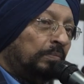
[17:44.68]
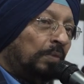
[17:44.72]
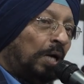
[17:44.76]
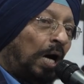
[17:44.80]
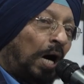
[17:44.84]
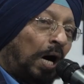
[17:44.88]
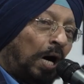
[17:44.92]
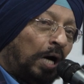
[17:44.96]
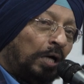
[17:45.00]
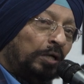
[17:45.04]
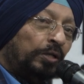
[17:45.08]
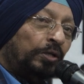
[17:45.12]

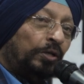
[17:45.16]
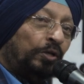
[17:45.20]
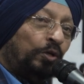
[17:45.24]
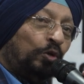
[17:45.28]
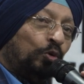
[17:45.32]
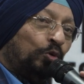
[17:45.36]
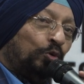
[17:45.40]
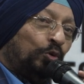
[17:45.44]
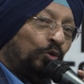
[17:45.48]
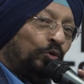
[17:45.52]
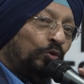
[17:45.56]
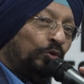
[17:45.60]
Are
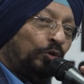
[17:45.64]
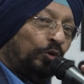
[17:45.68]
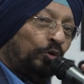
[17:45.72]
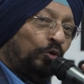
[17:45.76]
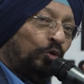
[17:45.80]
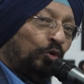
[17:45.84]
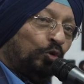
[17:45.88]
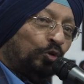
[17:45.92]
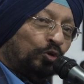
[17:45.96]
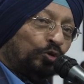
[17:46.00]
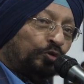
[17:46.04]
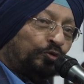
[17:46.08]
you
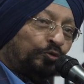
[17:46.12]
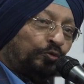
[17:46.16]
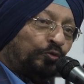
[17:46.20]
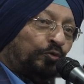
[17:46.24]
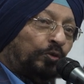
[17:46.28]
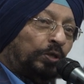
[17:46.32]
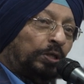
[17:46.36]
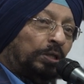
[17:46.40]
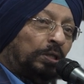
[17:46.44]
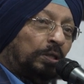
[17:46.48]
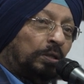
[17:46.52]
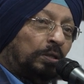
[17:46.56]

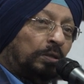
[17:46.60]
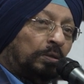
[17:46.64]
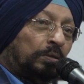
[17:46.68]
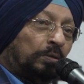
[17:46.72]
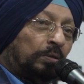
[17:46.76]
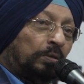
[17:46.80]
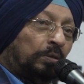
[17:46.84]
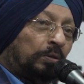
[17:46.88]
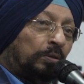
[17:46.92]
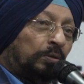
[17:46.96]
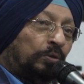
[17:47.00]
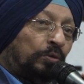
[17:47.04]
useful
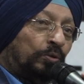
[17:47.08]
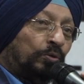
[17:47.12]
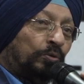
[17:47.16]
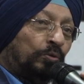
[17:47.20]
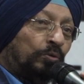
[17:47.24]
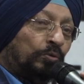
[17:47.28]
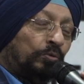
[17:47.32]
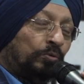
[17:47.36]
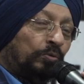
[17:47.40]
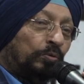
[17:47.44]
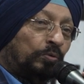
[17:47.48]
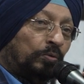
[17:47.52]

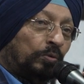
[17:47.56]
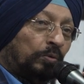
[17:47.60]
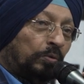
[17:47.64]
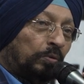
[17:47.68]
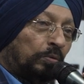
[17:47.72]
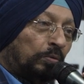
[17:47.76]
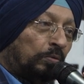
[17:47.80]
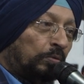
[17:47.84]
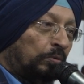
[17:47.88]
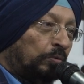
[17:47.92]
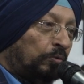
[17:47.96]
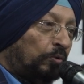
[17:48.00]
to
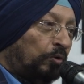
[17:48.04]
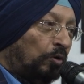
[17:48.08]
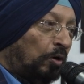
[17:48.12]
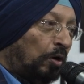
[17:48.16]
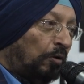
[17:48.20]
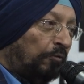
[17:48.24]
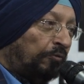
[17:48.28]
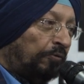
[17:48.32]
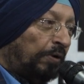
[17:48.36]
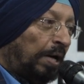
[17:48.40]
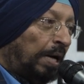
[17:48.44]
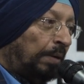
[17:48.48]
your
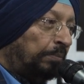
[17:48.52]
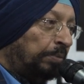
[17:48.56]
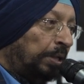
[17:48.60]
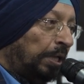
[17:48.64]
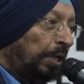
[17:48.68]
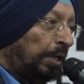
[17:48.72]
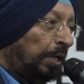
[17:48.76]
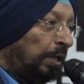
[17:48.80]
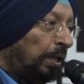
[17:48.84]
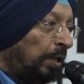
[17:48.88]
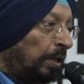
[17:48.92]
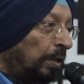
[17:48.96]

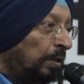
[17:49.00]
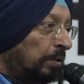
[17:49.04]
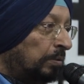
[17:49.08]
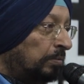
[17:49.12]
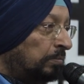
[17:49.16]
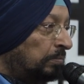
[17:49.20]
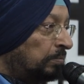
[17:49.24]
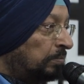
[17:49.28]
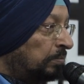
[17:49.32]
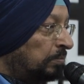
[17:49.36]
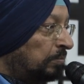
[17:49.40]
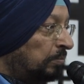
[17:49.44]
family,
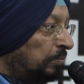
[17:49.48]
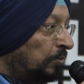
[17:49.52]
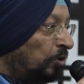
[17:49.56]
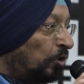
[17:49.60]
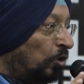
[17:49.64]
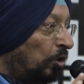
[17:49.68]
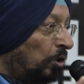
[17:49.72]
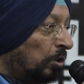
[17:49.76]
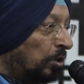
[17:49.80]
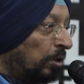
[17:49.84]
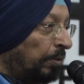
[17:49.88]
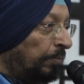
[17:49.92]

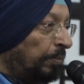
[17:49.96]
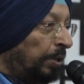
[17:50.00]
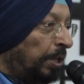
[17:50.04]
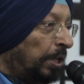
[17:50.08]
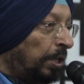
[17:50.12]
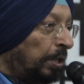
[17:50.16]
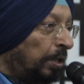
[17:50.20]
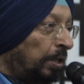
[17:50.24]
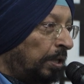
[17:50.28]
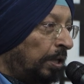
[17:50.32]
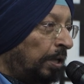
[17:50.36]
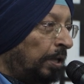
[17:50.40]
your
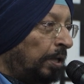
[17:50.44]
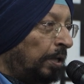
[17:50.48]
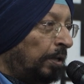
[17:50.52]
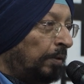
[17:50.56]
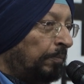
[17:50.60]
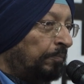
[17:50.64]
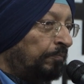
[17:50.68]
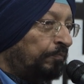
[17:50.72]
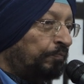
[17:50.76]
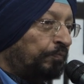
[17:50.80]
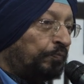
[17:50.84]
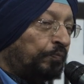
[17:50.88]
community,
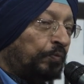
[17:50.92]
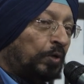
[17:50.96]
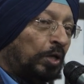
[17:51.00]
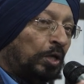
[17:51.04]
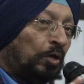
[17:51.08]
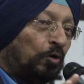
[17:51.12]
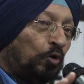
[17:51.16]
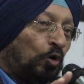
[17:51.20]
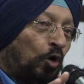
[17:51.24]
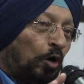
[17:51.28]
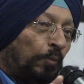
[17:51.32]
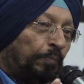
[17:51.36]

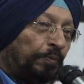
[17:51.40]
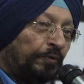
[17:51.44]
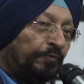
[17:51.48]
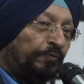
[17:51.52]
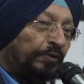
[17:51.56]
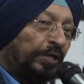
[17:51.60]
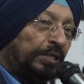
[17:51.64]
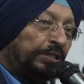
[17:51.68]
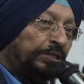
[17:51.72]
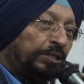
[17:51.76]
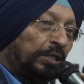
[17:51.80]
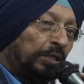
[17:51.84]
your
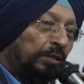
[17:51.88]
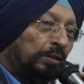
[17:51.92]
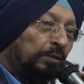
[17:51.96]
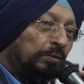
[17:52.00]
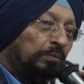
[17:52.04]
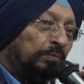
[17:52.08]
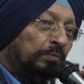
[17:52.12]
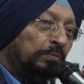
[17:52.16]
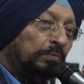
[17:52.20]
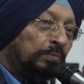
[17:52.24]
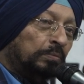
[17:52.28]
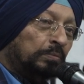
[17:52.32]

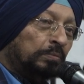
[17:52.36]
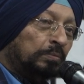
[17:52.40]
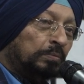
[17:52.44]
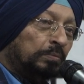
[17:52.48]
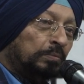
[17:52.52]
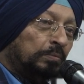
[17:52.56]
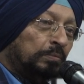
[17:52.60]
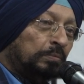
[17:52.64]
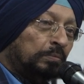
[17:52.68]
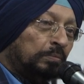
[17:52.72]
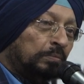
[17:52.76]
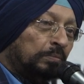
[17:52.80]
profession,
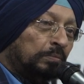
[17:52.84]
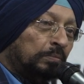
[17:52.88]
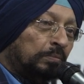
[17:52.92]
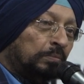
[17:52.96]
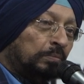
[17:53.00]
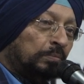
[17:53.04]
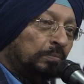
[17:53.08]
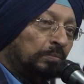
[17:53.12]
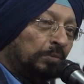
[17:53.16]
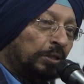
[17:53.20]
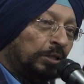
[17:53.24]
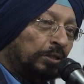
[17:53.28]

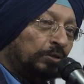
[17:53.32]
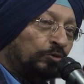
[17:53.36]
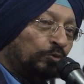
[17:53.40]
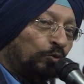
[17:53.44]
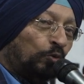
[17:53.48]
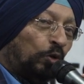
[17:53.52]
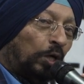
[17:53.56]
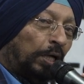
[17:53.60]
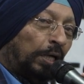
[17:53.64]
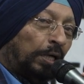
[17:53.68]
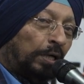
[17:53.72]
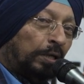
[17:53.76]
this
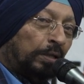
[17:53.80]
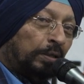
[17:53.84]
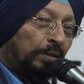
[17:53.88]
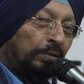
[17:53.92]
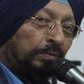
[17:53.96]
world?